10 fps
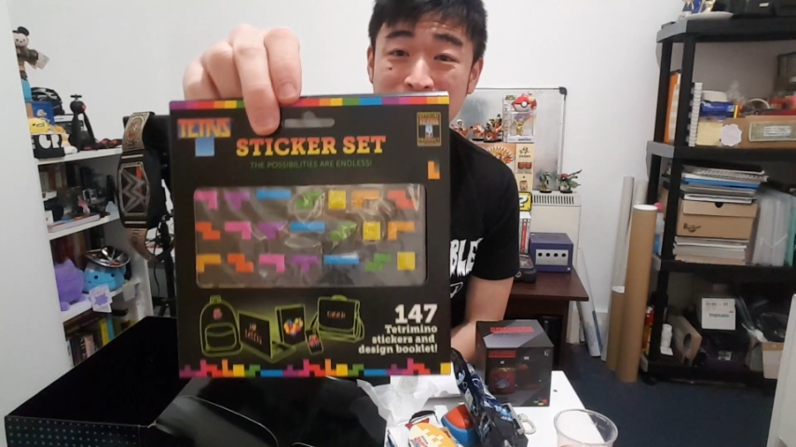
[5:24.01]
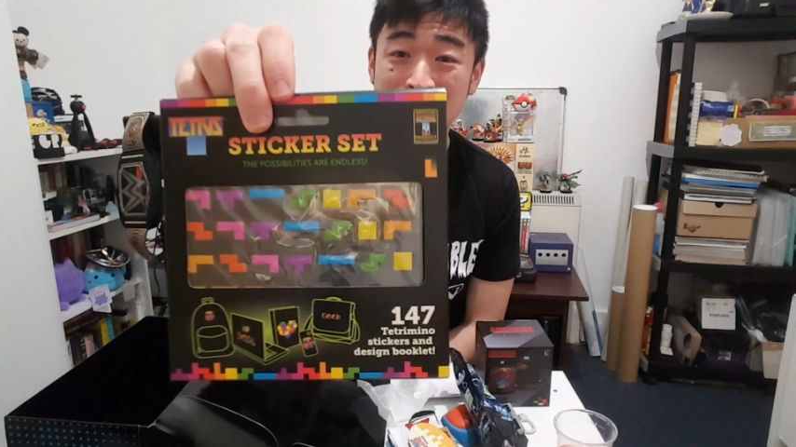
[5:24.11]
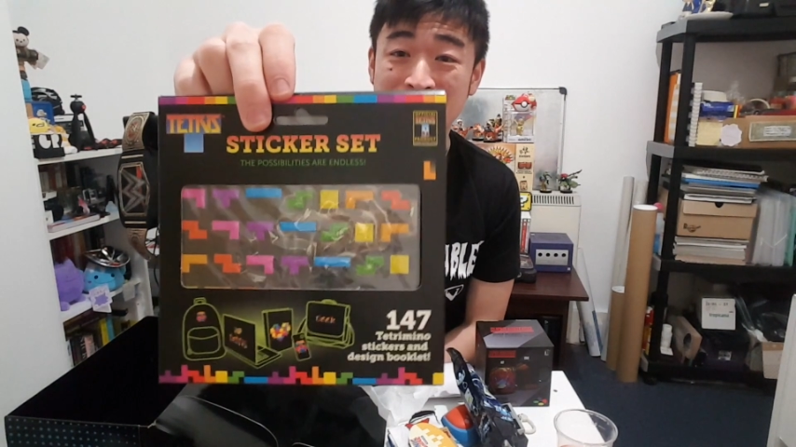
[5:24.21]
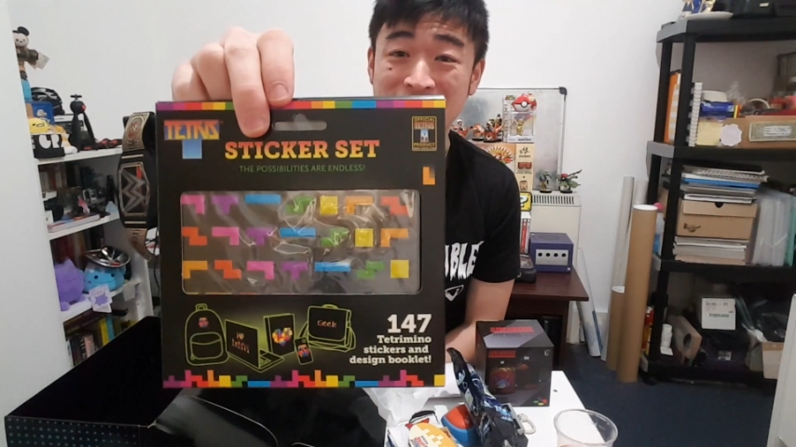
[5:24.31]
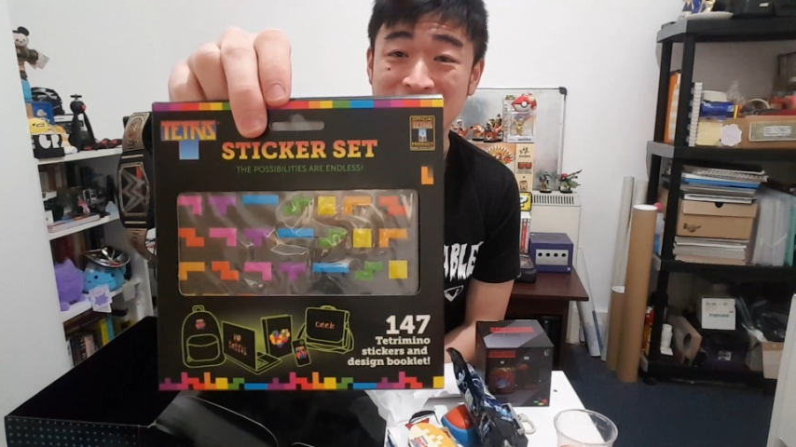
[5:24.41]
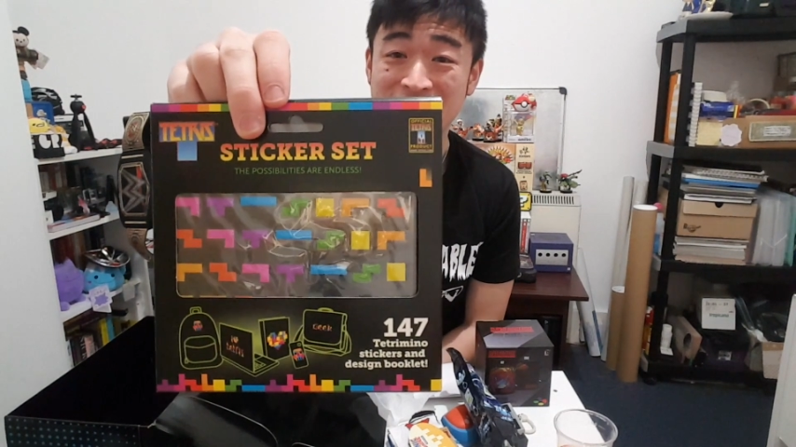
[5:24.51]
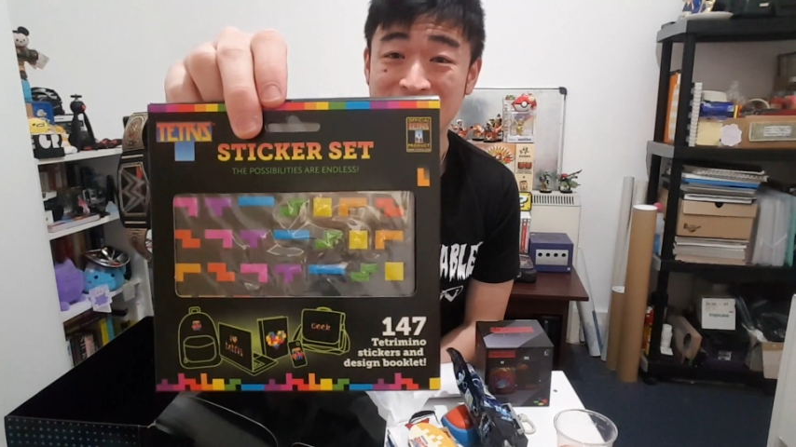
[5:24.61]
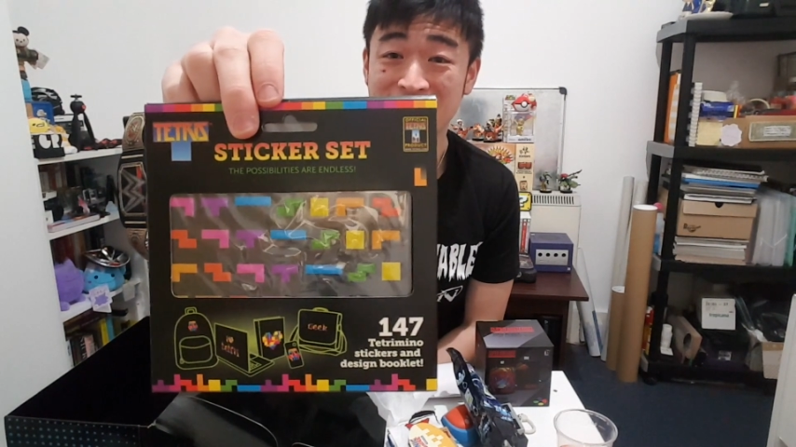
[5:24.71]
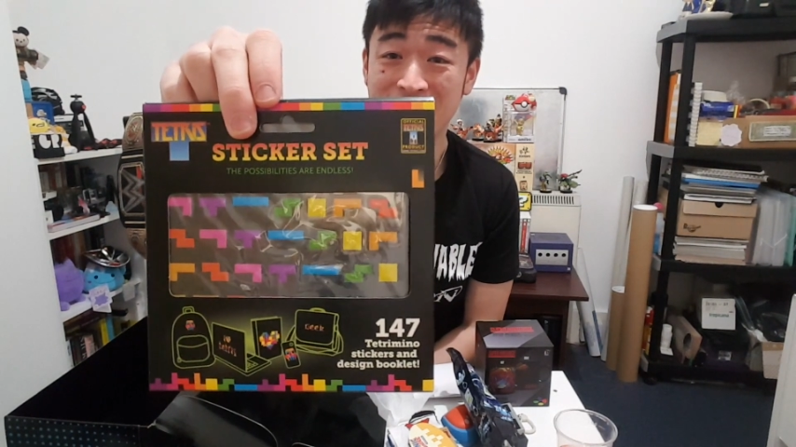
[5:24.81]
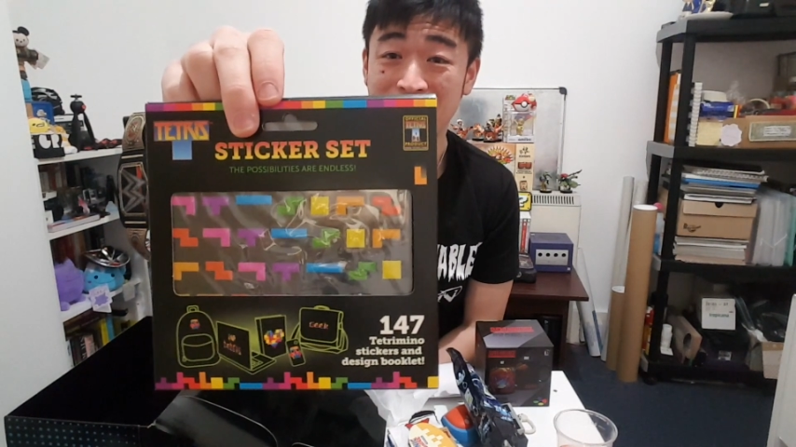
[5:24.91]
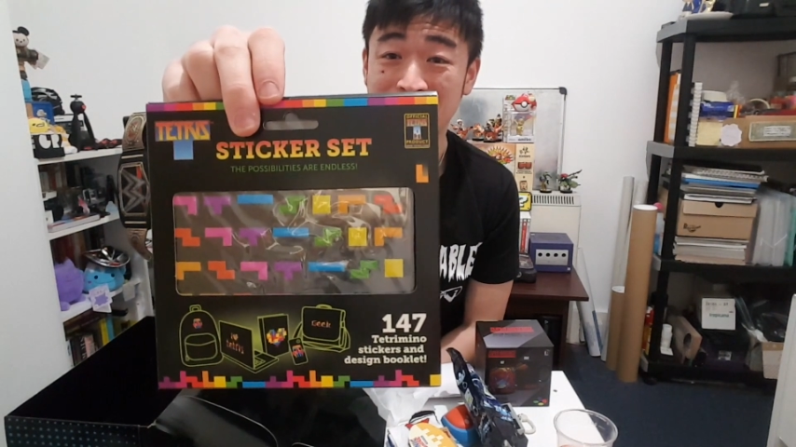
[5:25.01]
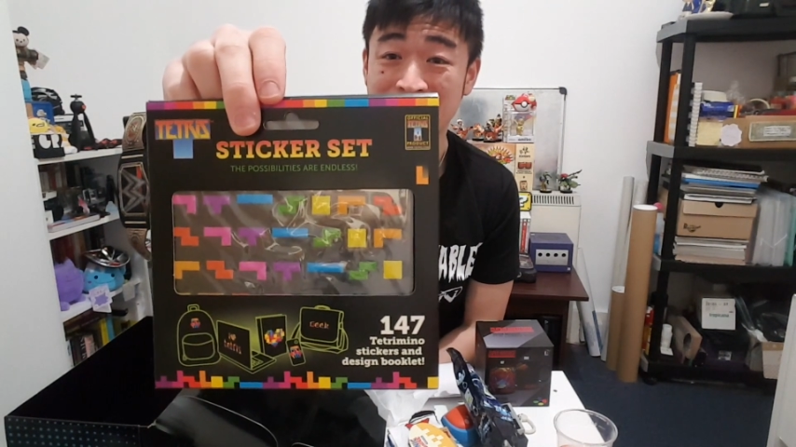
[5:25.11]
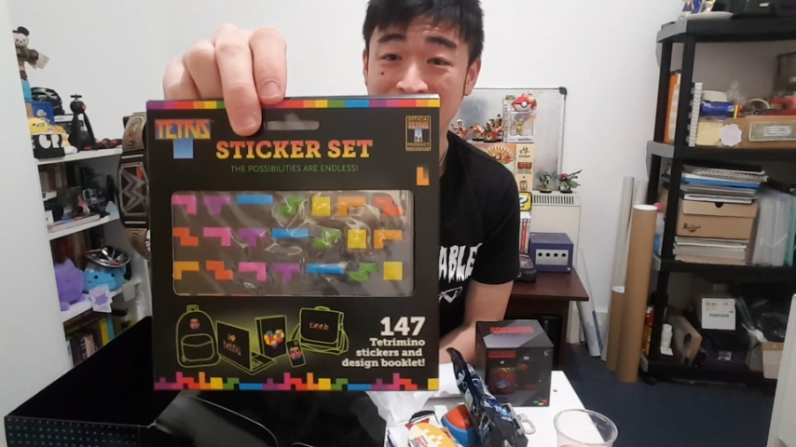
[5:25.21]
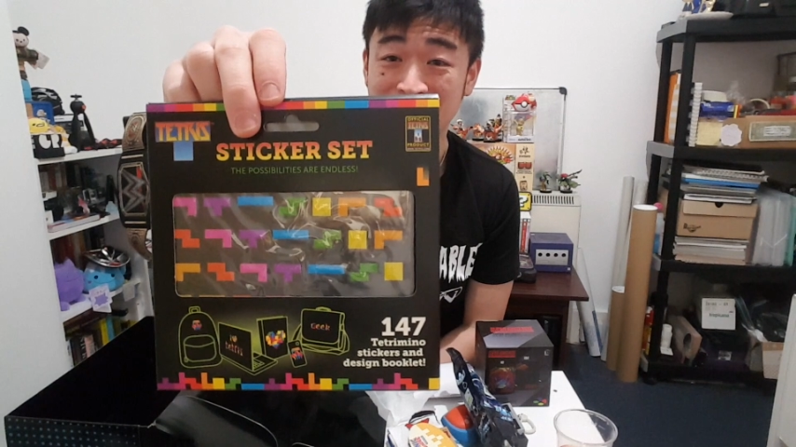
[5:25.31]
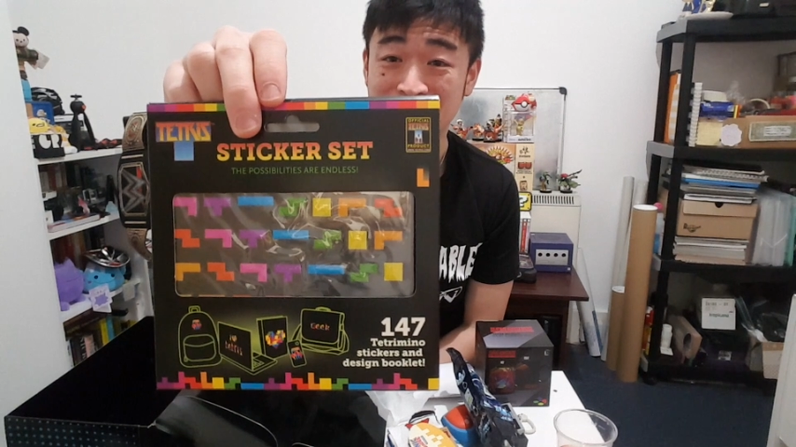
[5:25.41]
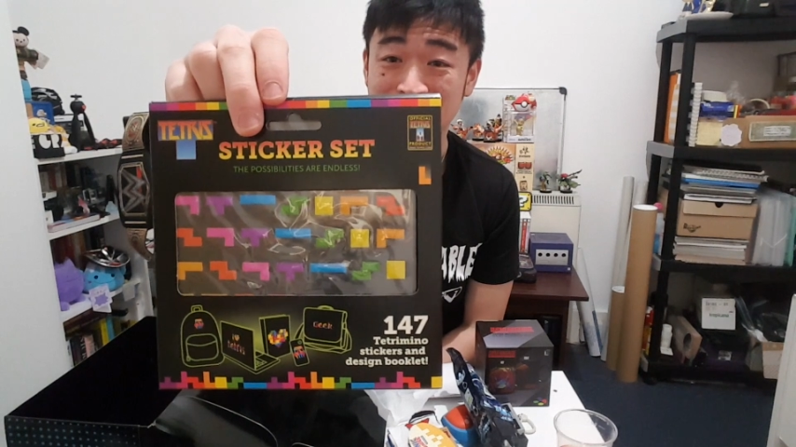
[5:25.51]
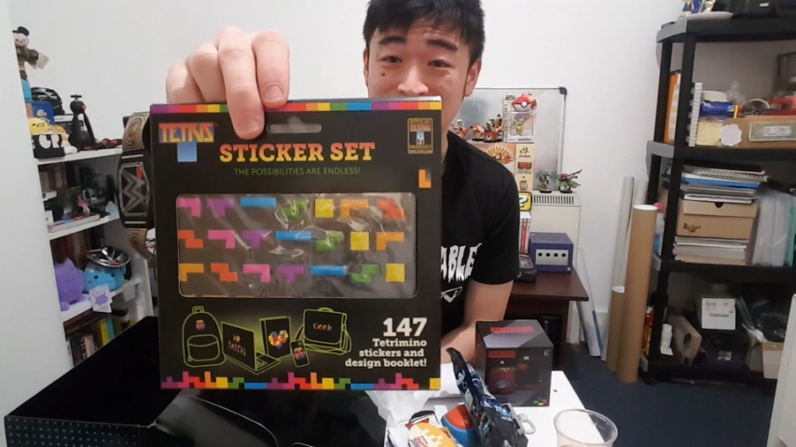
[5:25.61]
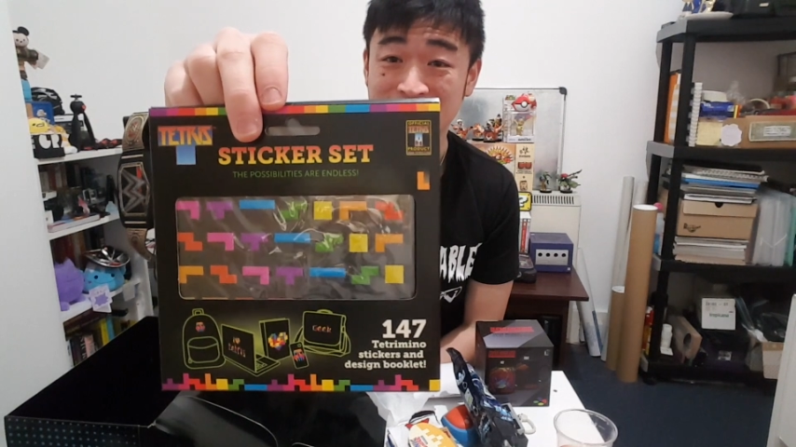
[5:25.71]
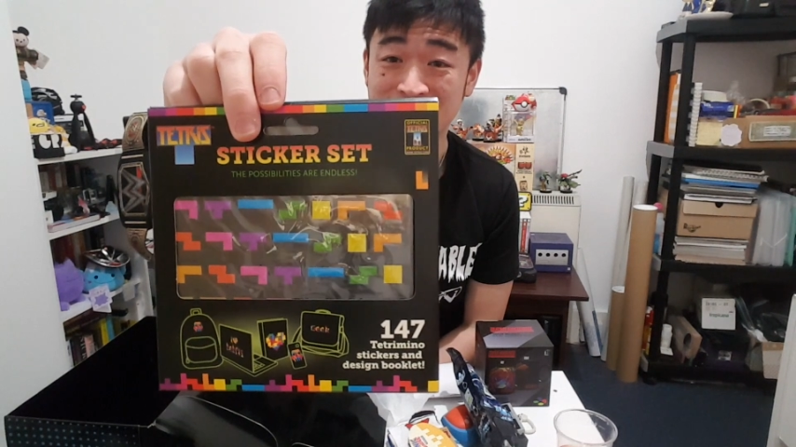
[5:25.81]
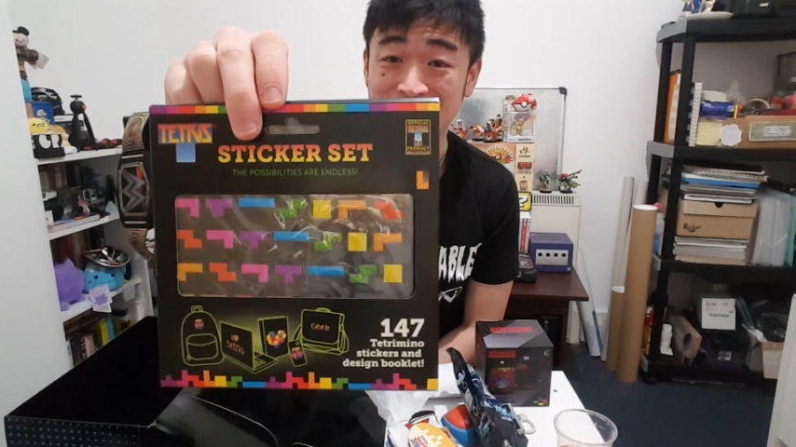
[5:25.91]
pieces of
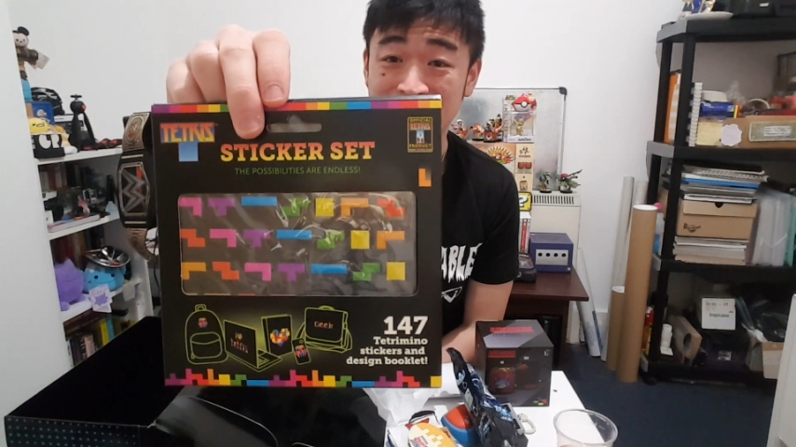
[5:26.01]
Tetris